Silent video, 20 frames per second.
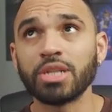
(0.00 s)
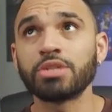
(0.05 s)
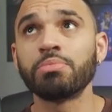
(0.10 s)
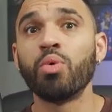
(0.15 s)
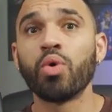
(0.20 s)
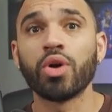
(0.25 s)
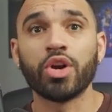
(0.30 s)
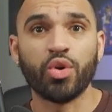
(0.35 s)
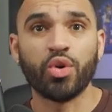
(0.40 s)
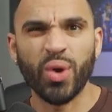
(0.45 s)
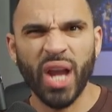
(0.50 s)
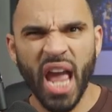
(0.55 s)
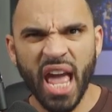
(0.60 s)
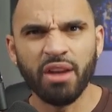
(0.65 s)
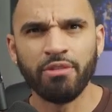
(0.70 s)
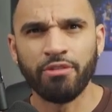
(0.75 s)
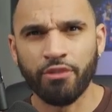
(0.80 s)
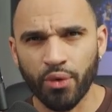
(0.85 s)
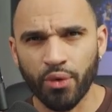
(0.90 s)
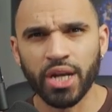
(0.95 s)
more
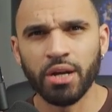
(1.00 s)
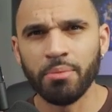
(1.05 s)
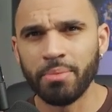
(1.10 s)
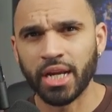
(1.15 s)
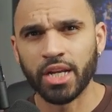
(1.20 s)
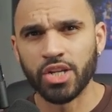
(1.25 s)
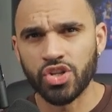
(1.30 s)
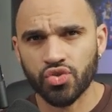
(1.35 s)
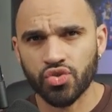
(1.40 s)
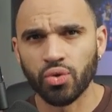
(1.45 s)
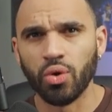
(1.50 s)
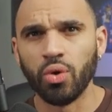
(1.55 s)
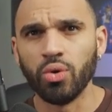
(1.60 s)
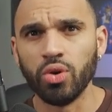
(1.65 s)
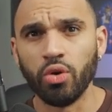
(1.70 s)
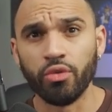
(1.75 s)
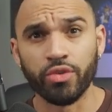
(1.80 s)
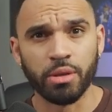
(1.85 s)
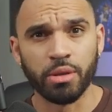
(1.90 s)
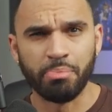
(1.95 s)
creative freedom and control
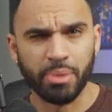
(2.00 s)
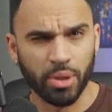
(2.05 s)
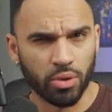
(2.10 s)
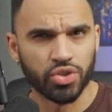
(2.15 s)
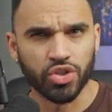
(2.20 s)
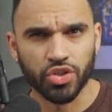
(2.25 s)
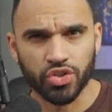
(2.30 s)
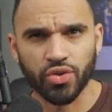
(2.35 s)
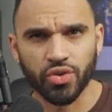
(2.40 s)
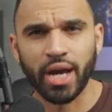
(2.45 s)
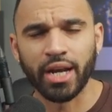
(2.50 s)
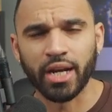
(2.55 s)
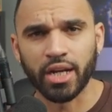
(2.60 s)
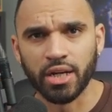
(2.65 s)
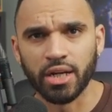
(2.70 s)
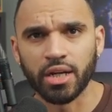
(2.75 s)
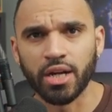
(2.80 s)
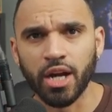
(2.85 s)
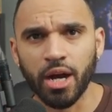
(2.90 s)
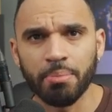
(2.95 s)
over the build you're trying to
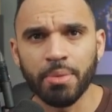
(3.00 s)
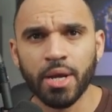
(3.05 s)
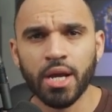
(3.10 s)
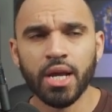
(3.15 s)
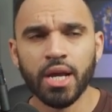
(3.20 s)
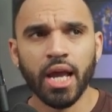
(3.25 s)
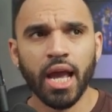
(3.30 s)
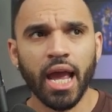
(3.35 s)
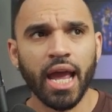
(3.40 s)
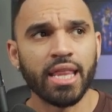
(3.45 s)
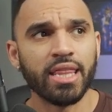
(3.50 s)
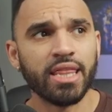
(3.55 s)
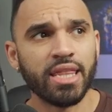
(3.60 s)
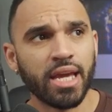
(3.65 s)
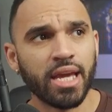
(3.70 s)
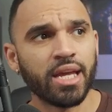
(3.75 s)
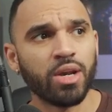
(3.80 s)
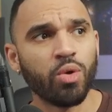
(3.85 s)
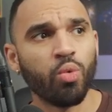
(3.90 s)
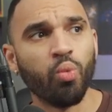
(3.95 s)
cook up. And
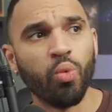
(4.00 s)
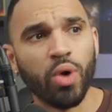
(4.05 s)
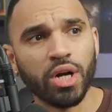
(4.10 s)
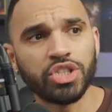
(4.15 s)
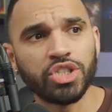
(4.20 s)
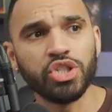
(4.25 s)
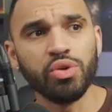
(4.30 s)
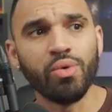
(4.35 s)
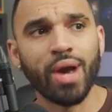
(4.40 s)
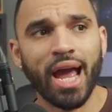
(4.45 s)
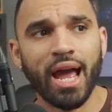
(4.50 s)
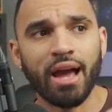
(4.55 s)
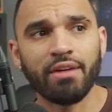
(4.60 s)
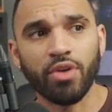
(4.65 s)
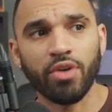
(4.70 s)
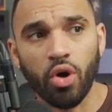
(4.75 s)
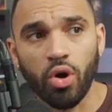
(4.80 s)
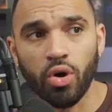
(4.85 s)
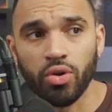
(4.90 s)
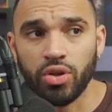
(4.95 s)
then once you have
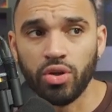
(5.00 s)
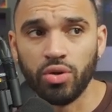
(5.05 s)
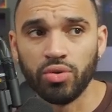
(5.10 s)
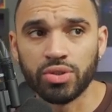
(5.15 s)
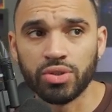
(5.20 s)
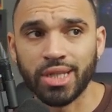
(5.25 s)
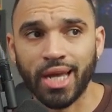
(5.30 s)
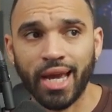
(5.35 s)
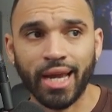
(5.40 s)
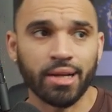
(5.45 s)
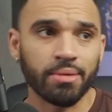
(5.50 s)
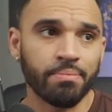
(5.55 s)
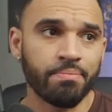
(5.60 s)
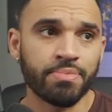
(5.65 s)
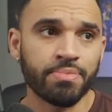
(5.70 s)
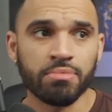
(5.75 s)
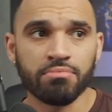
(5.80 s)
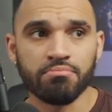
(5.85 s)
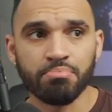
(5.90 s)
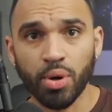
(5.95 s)
all those like
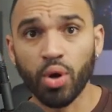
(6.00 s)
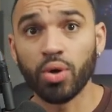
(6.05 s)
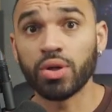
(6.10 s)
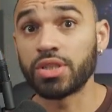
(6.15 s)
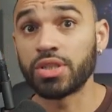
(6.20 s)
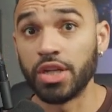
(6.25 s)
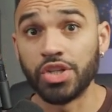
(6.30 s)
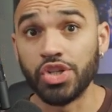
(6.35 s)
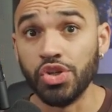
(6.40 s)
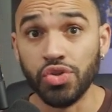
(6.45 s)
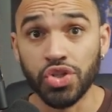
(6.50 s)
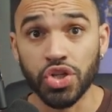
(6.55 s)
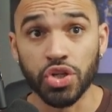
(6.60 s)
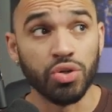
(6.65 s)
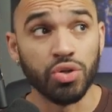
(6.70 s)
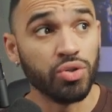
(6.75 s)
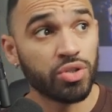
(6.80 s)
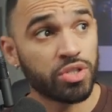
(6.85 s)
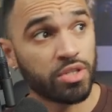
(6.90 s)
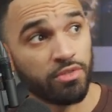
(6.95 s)
perks that you
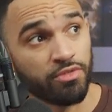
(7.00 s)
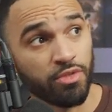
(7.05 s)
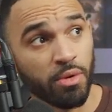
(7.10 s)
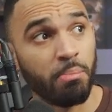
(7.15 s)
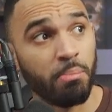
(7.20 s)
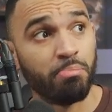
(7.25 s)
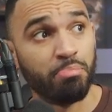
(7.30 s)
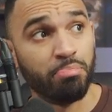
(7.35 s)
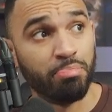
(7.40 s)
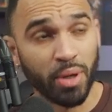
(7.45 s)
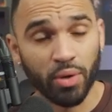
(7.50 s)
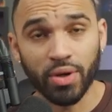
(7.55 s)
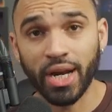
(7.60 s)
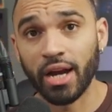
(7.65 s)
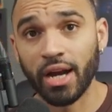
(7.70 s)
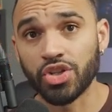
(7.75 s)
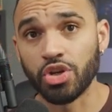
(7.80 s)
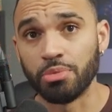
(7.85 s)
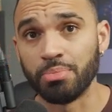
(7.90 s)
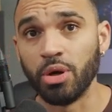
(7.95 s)
choose from building
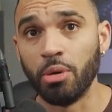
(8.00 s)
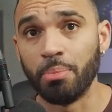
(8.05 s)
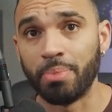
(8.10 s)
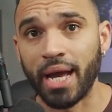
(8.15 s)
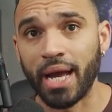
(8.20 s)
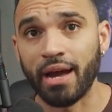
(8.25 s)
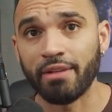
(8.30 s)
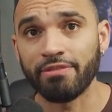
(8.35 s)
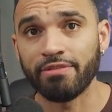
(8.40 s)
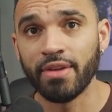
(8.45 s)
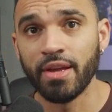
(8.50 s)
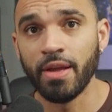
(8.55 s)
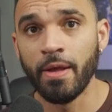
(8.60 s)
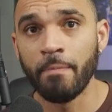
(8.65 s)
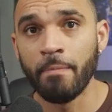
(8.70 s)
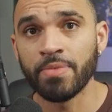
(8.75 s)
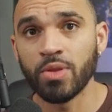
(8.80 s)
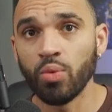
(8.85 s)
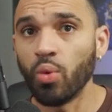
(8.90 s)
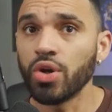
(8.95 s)
out your build path,
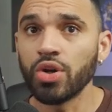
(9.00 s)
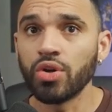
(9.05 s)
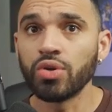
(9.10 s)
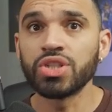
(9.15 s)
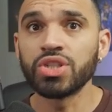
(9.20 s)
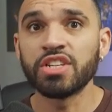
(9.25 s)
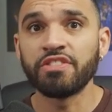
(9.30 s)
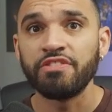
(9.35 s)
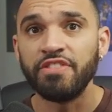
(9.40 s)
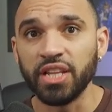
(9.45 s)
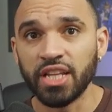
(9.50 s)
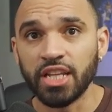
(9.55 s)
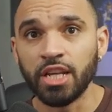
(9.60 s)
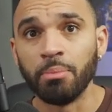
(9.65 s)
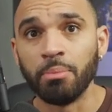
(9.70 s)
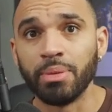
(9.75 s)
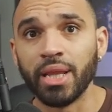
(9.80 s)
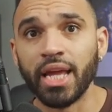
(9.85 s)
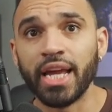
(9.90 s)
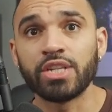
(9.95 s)
well, you'll just fill in the
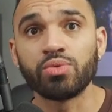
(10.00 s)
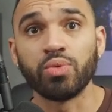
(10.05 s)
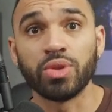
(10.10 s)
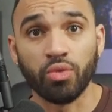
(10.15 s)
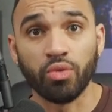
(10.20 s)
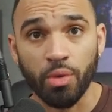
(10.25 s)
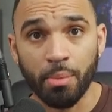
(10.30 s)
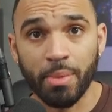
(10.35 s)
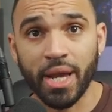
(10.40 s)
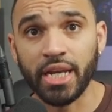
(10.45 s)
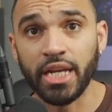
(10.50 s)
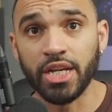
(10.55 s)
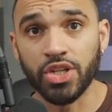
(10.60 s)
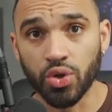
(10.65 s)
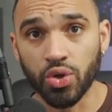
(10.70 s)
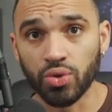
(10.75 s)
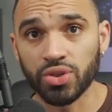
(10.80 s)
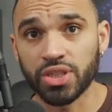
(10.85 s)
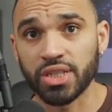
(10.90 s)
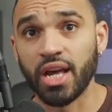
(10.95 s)
blanks with the remaining
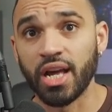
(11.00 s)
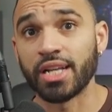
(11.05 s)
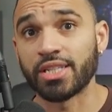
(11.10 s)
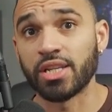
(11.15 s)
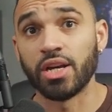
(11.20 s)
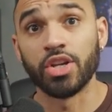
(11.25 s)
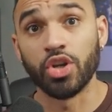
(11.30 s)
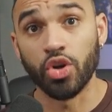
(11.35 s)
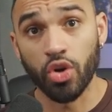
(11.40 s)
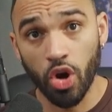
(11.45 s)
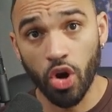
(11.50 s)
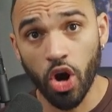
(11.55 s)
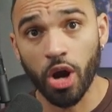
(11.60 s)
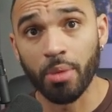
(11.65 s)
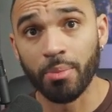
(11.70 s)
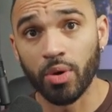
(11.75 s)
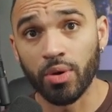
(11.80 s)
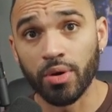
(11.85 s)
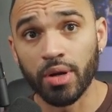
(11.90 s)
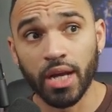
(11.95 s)
jewel slots on your
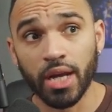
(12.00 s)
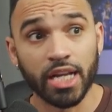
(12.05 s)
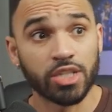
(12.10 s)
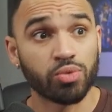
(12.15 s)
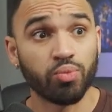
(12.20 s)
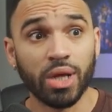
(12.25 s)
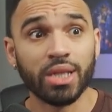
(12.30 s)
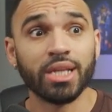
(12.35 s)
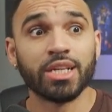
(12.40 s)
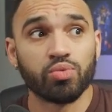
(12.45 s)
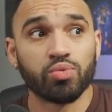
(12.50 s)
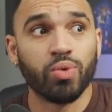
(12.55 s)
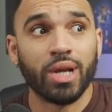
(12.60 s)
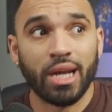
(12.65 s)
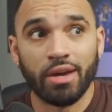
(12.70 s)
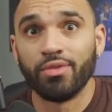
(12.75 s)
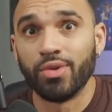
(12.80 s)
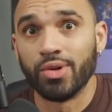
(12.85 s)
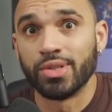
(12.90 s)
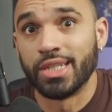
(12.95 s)
armor, as well as
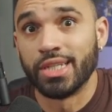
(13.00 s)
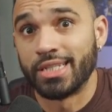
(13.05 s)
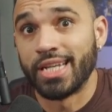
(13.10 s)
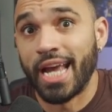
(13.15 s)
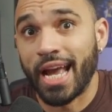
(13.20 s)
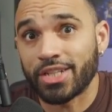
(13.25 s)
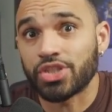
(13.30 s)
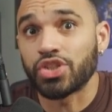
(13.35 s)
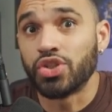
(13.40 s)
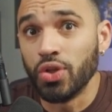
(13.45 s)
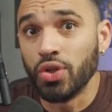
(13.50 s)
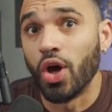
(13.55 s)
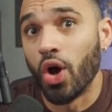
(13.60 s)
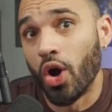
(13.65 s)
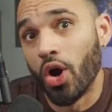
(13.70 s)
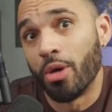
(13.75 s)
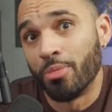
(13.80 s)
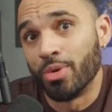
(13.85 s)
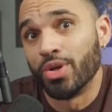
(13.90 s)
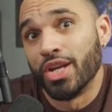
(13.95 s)
whatever is attached to the
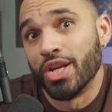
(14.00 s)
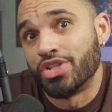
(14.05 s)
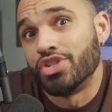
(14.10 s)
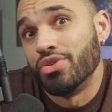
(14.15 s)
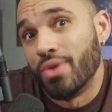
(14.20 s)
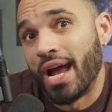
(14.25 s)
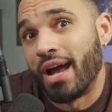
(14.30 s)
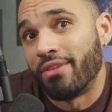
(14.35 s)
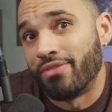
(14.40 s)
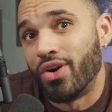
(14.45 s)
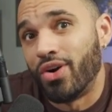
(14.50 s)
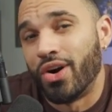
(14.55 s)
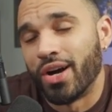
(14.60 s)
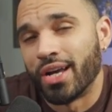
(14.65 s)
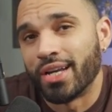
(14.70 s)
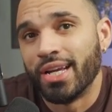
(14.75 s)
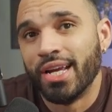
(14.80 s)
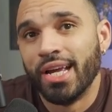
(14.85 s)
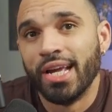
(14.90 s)
armor that you have on.